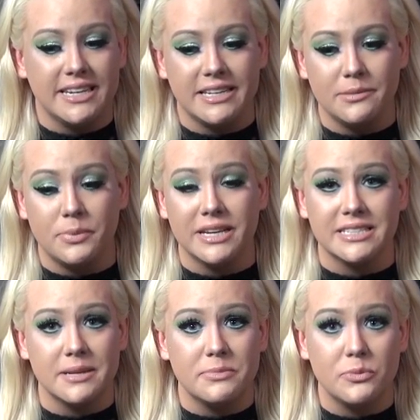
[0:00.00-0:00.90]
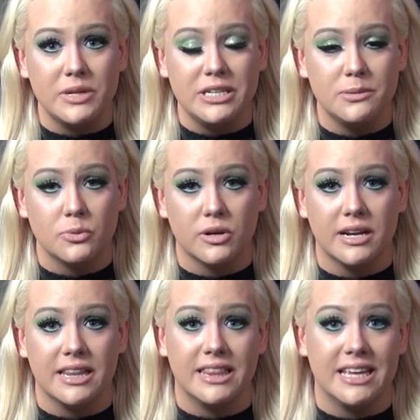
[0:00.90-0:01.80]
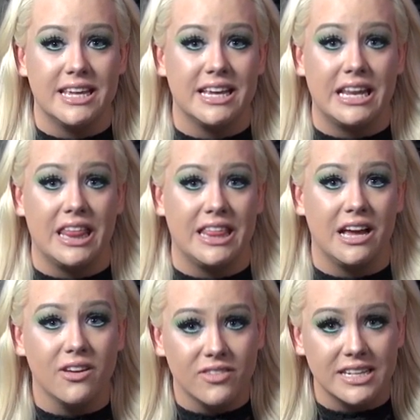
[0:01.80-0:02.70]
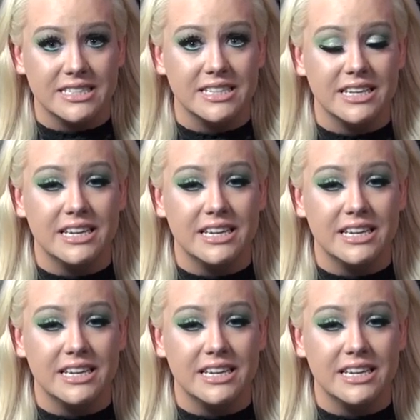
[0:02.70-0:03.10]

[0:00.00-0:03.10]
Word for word: and he picks up the Ouija board and thinking nothing of it.